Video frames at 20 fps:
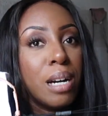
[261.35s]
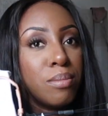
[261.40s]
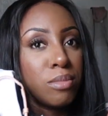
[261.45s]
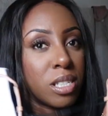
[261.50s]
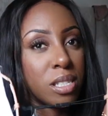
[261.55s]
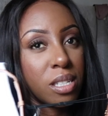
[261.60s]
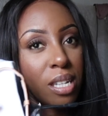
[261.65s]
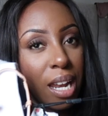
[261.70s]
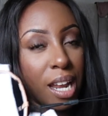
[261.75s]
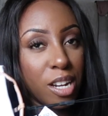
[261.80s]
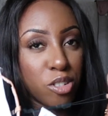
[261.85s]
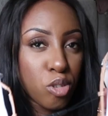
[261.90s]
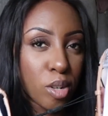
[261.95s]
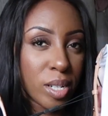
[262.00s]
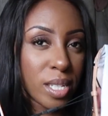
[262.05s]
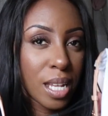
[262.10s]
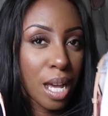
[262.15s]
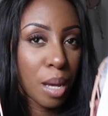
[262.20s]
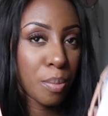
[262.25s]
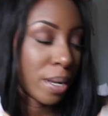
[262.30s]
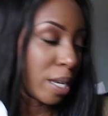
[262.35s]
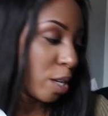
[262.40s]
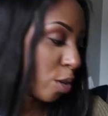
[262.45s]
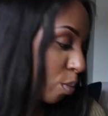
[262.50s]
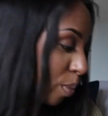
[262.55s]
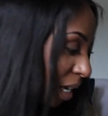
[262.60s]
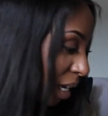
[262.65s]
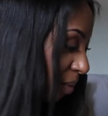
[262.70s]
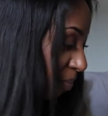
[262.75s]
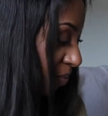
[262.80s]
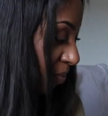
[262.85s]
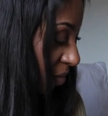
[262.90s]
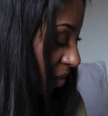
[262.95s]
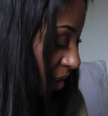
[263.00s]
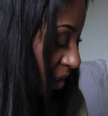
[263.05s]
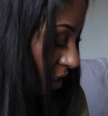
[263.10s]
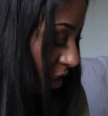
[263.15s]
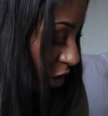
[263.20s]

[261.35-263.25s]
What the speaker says: just to like dress up a little bit. You